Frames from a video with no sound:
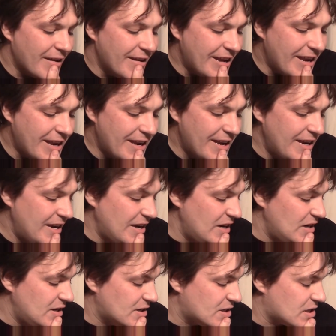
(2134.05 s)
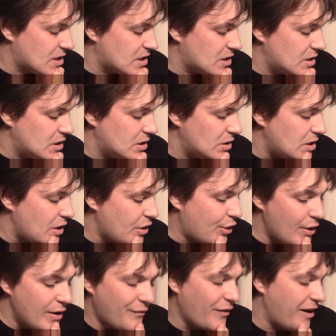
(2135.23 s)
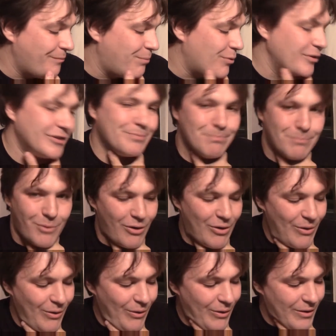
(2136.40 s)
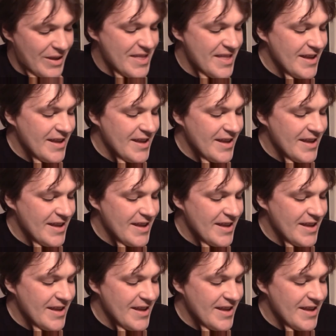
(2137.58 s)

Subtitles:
He's 35 points more,